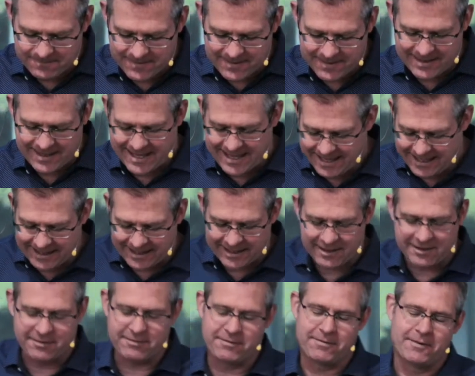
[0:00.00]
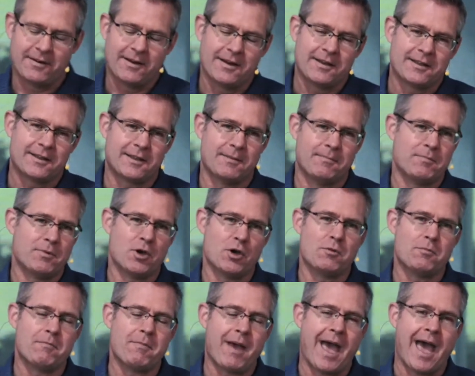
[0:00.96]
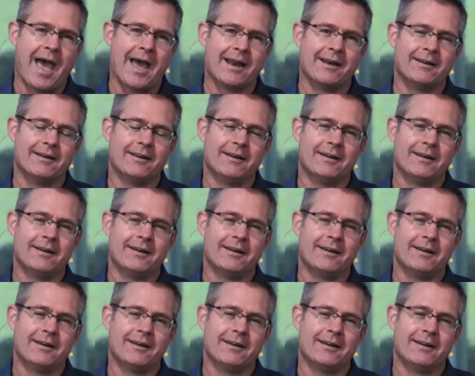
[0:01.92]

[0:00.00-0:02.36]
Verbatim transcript: The healing of the mute man